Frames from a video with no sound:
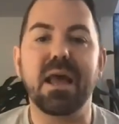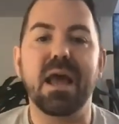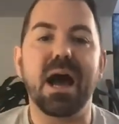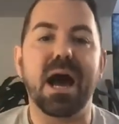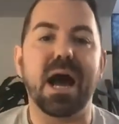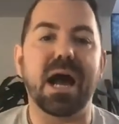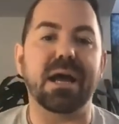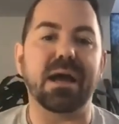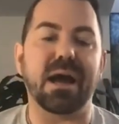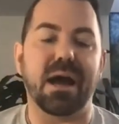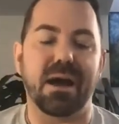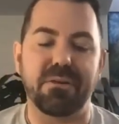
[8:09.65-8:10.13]

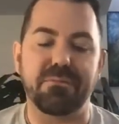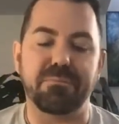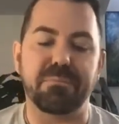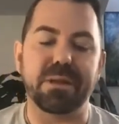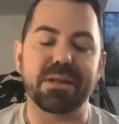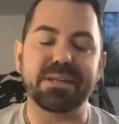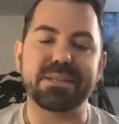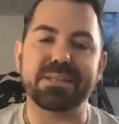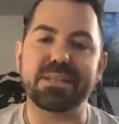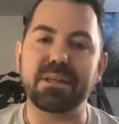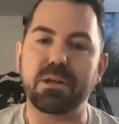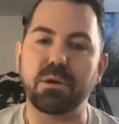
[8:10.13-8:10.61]
I've
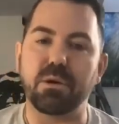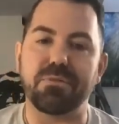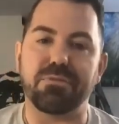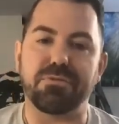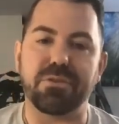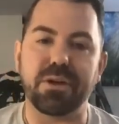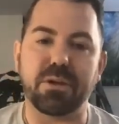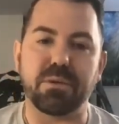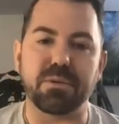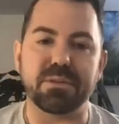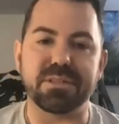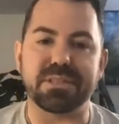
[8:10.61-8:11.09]
been dealing with
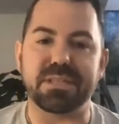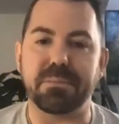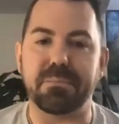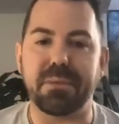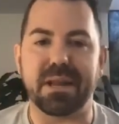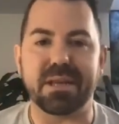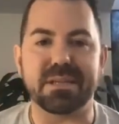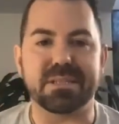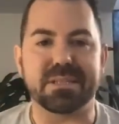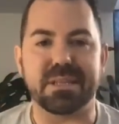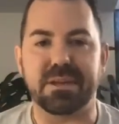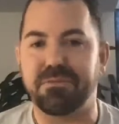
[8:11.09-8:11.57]
frequency
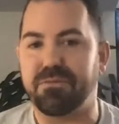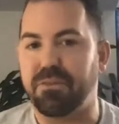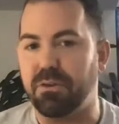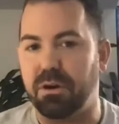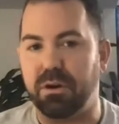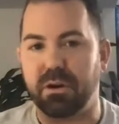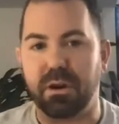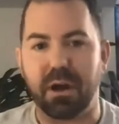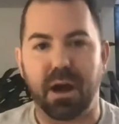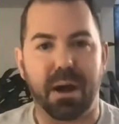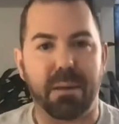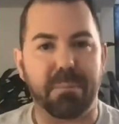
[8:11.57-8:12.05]
medicine
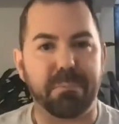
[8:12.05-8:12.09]
for